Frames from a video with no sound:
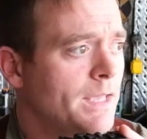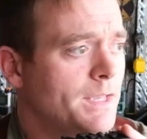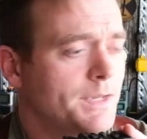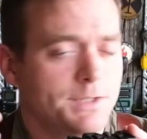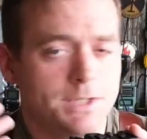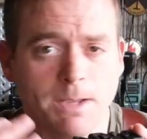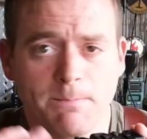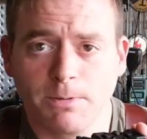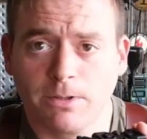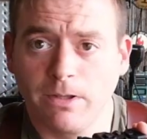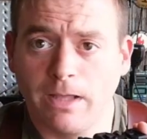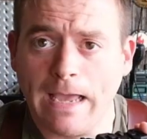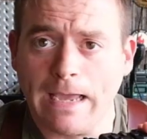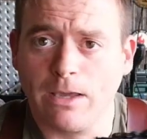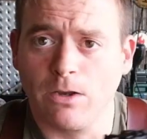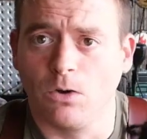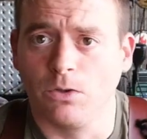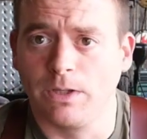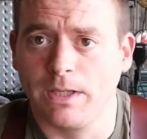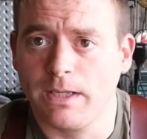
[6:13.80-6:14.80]
Typically, I
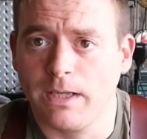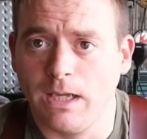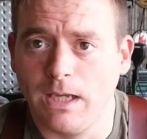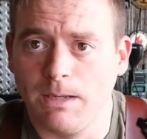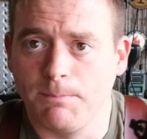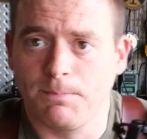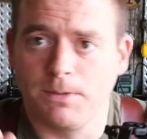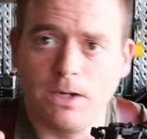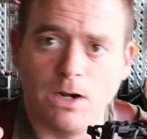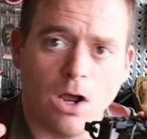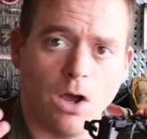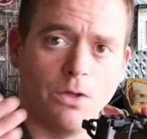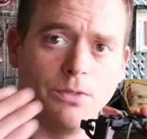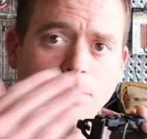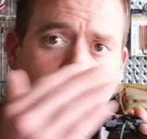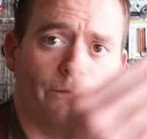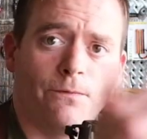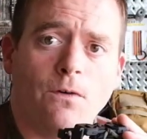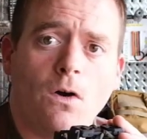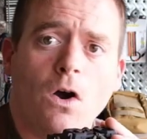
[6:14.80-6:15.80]
could only keep
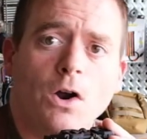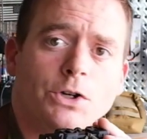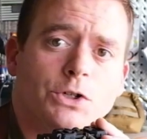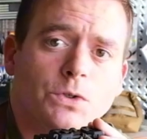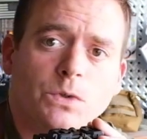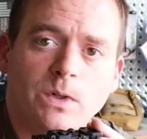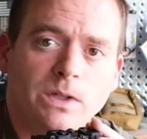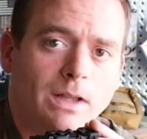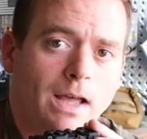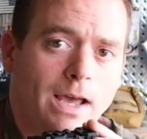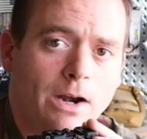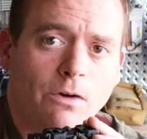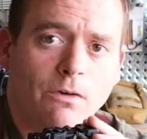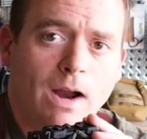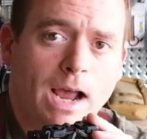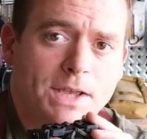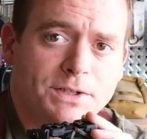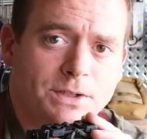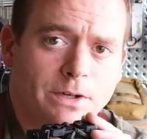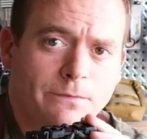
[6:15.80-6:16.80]
the far tree line
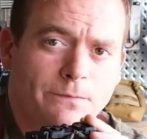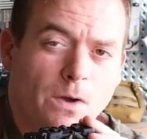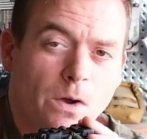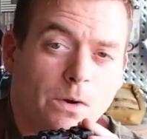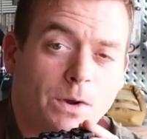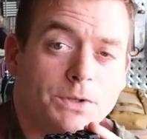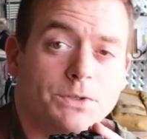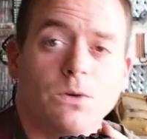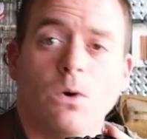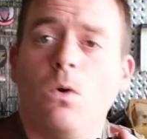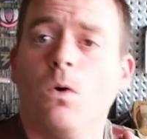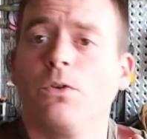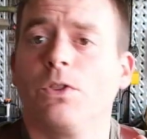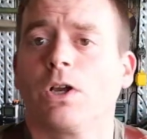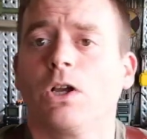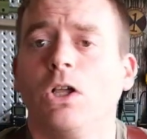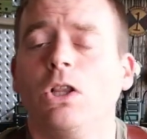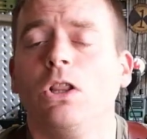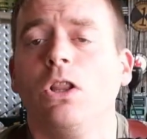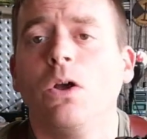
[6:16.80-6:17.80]
horizon in focus or the
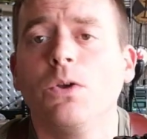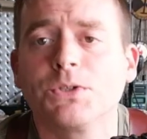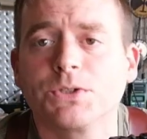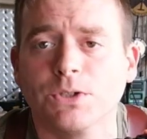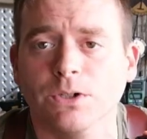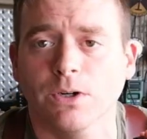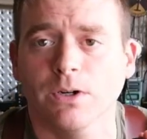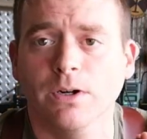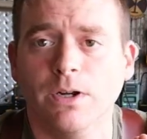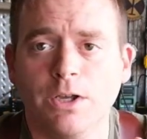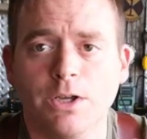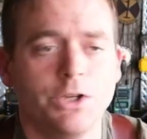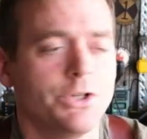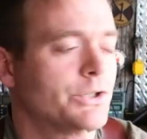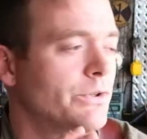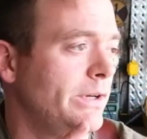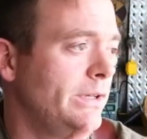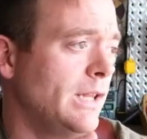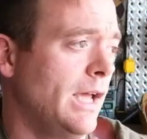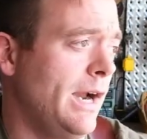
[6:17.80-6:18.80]
closer
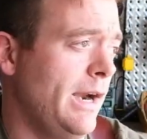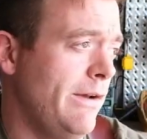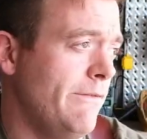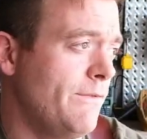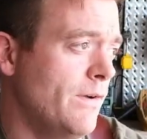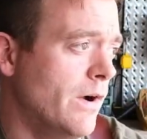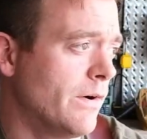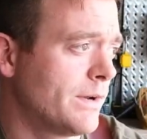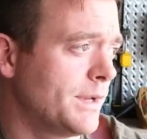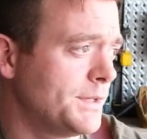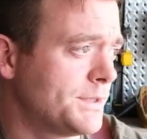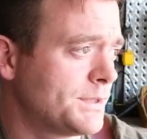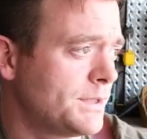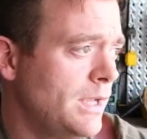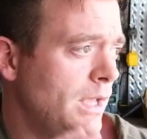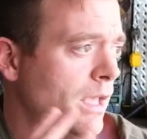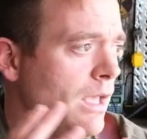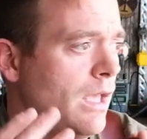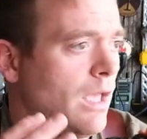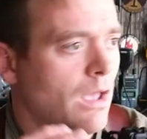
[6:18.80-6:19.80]
tree line in focus.
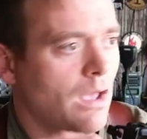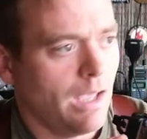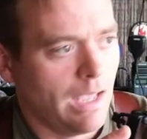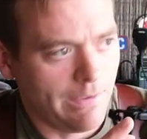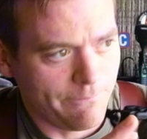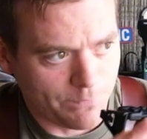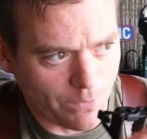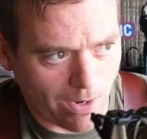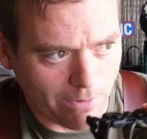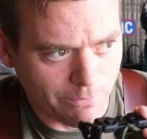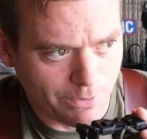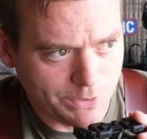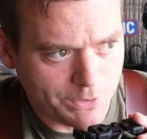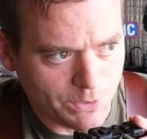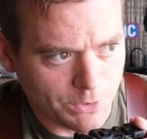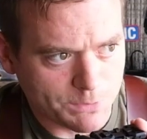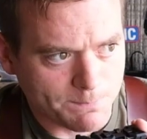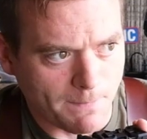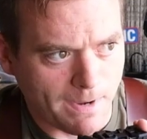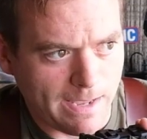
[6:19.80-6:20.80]
If I
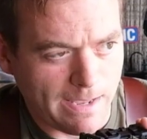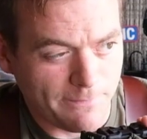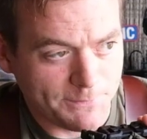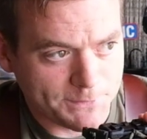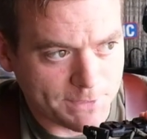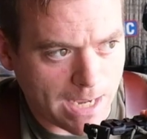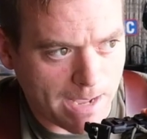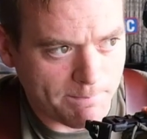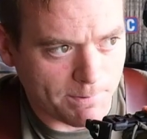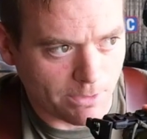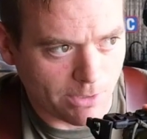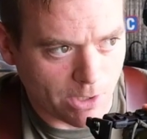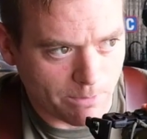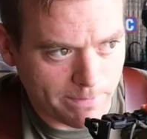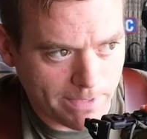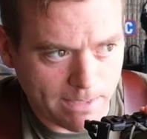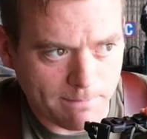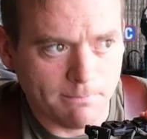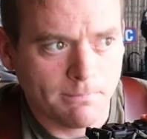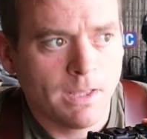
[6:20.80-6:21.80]
reduce my f-stop a little
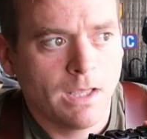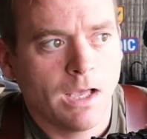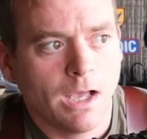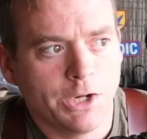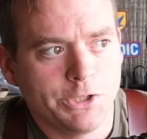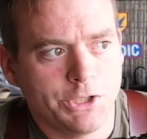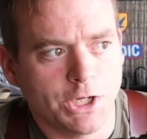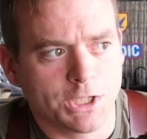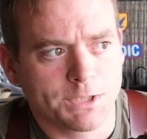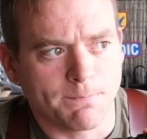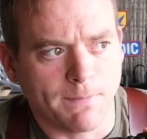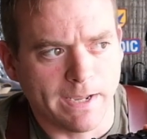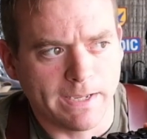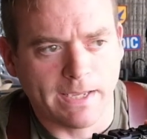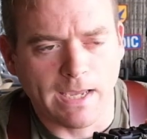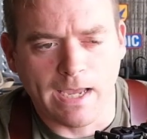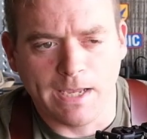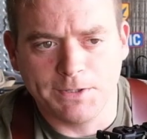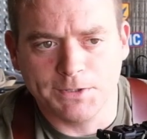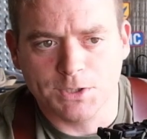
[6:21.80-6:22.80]
bit, adjust my
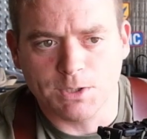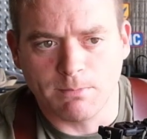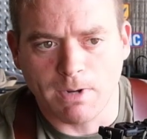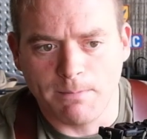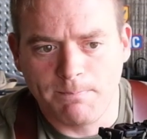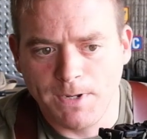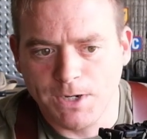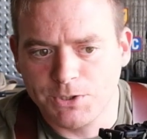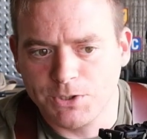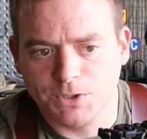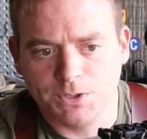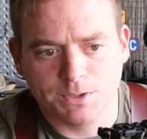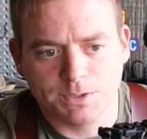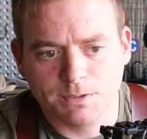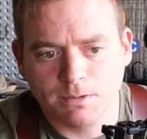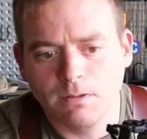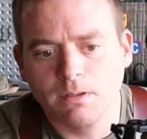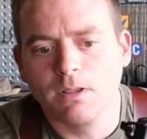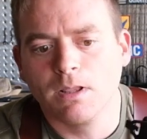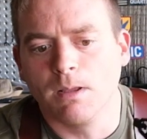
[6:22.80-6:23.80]
gain so my picture's
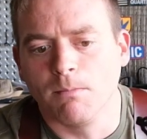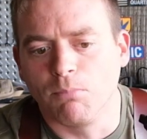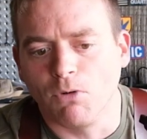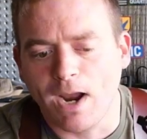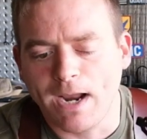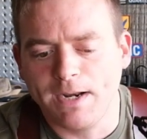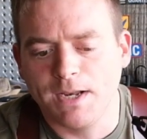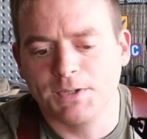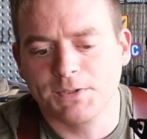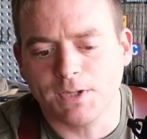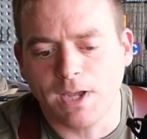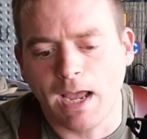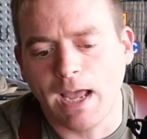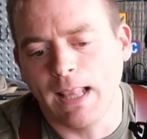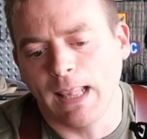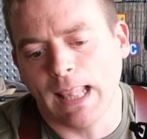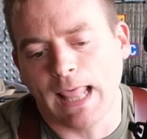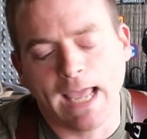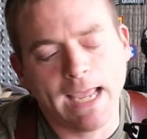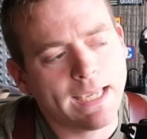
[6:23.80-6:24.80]
the brightness I
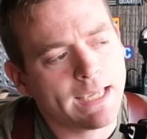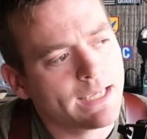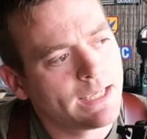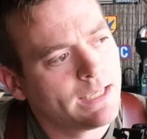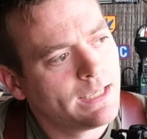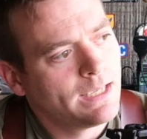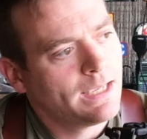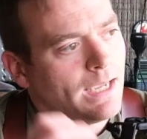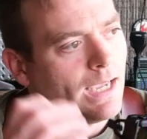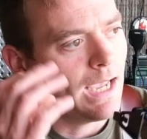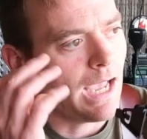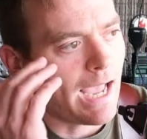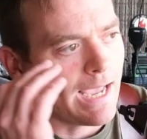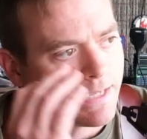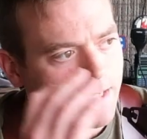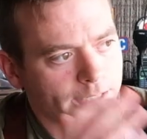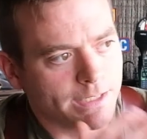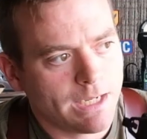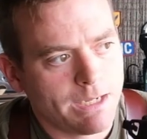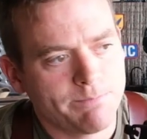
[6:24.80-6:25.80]
like, I
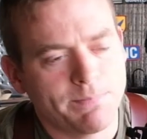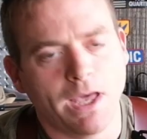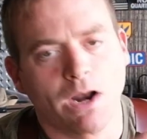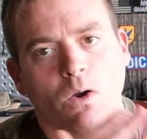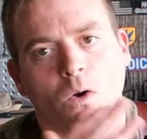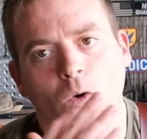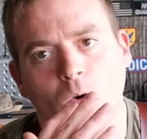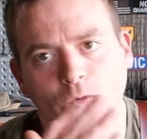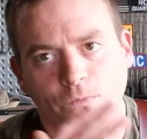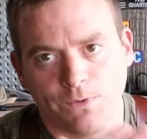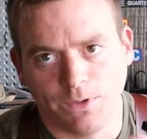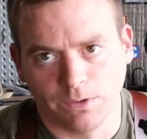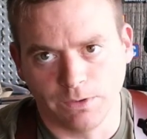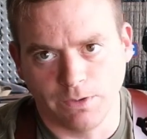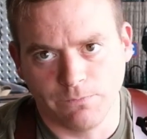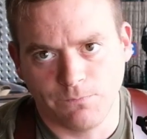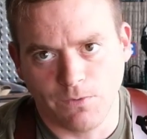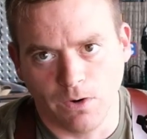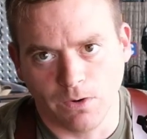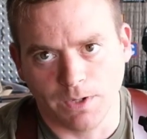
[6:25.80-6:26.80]
can keep that whole field
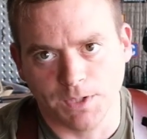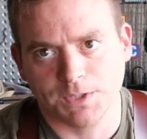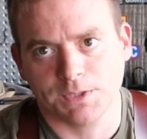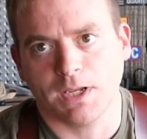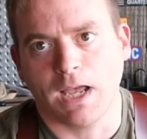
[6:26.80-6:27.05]
in focus,